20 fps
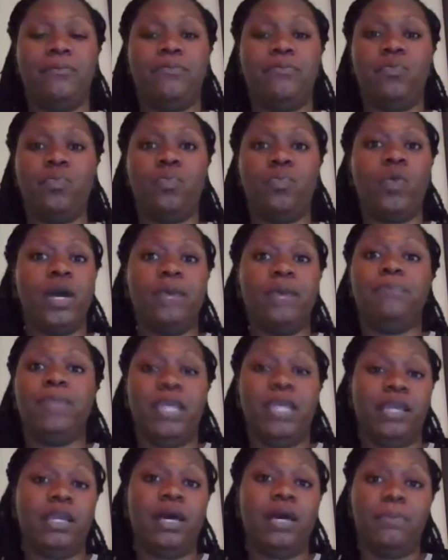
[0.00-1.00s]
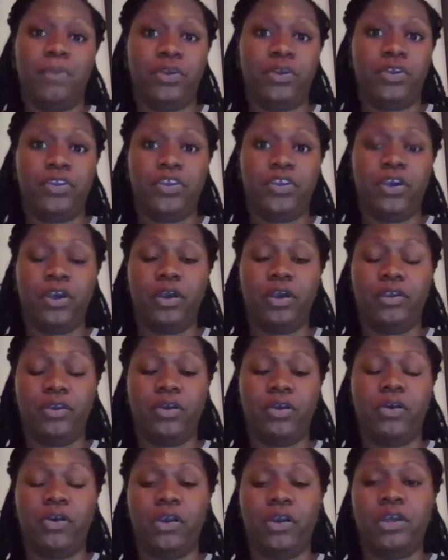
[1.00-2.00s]
one being up under your
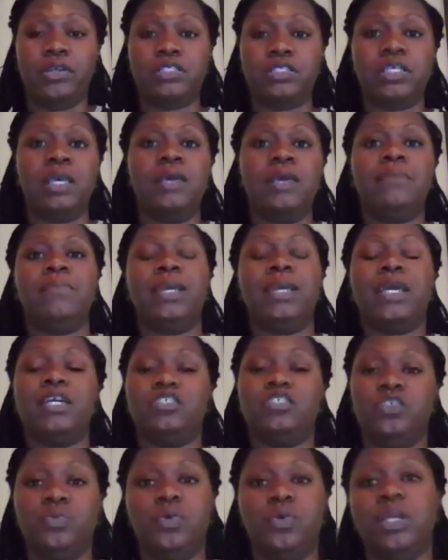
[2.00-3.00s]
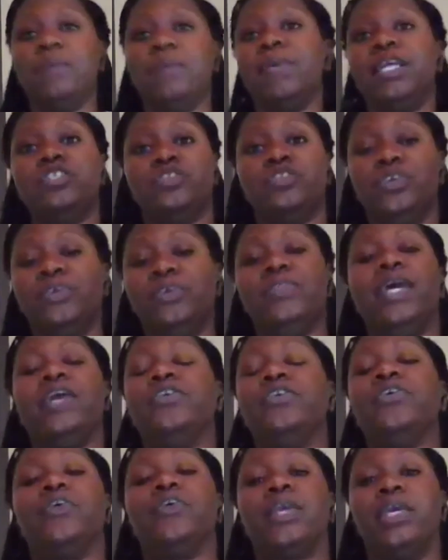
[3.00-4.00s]
underarms, because you want to make sure that
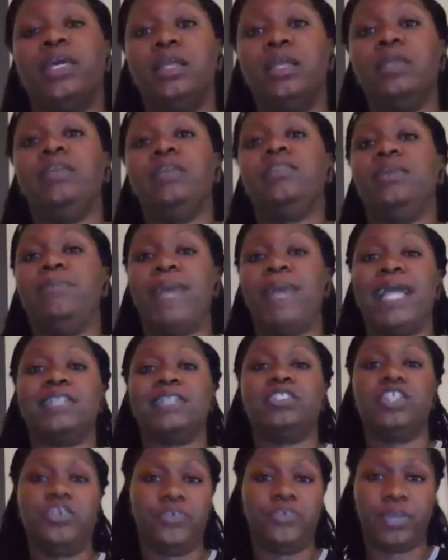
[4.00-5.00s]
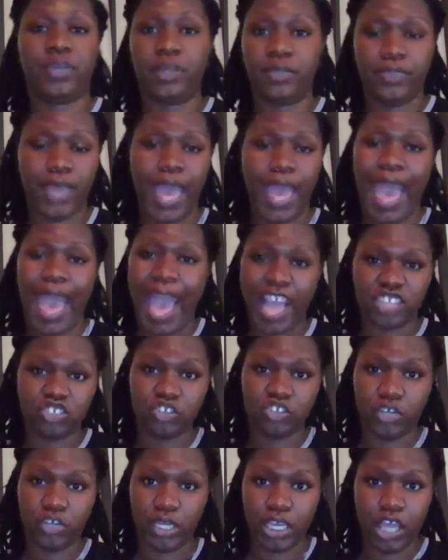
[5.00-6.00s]
you're killing the bacteria that
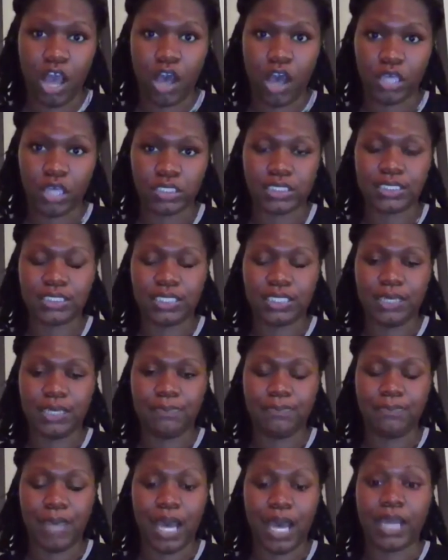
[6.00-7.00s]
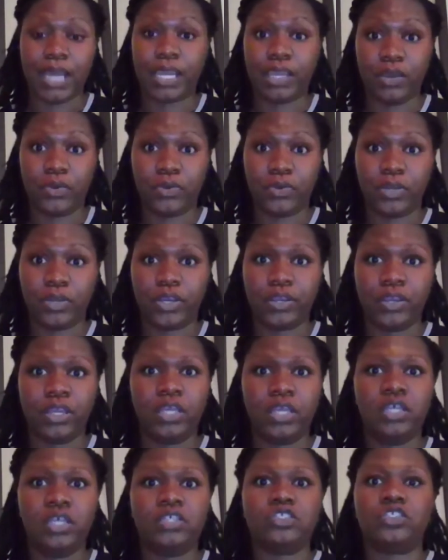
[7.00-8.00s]
actually causes the body odor.
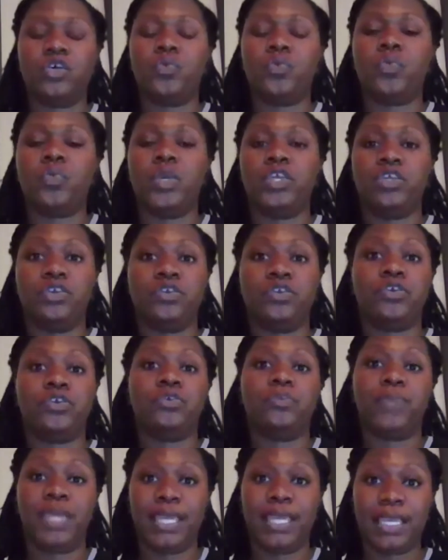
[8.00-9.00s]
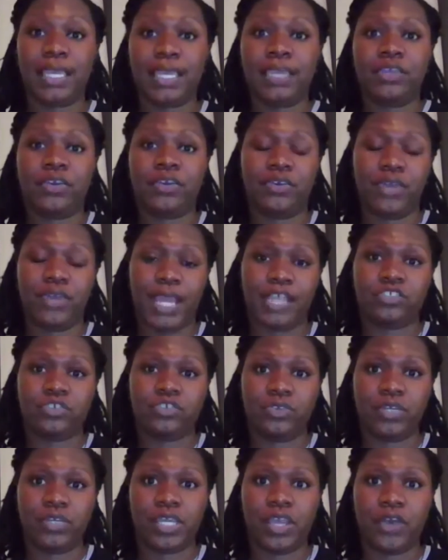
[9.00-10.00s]
So when you're picking your natural
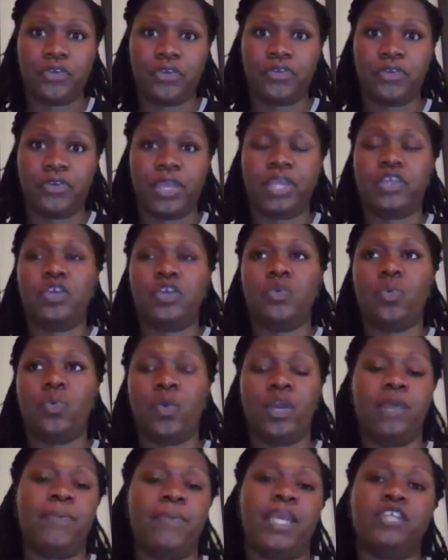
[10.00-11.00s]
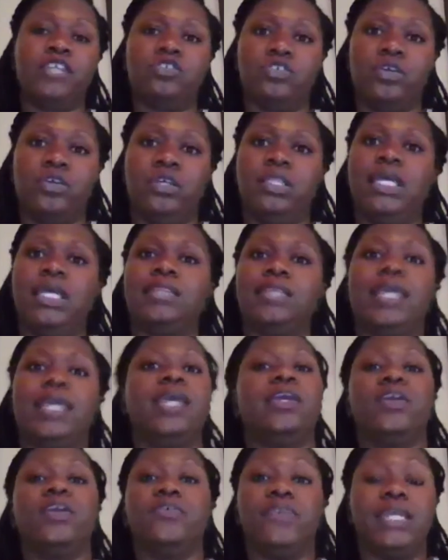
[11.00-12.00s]
deodorant, you want to make sure that the
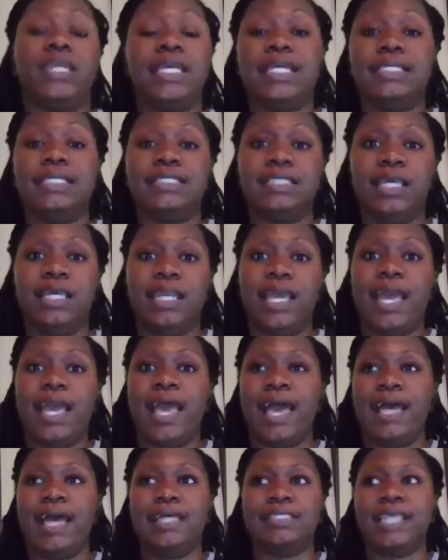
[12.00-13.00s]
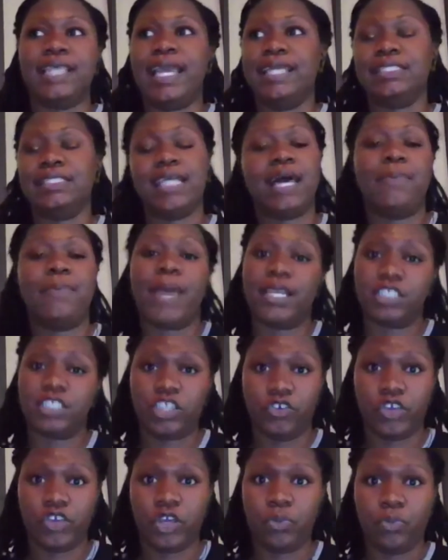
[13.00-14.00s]
ingredients in it has
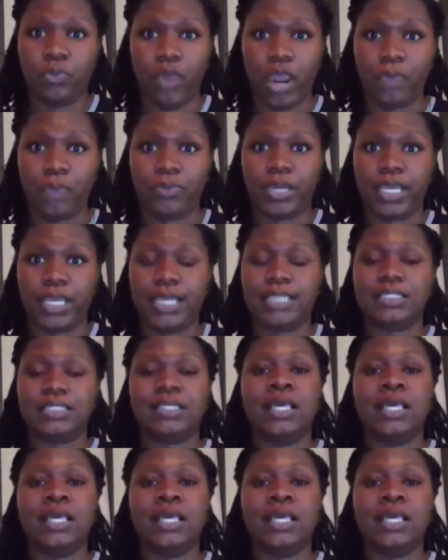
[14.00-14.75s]
antibacterial properties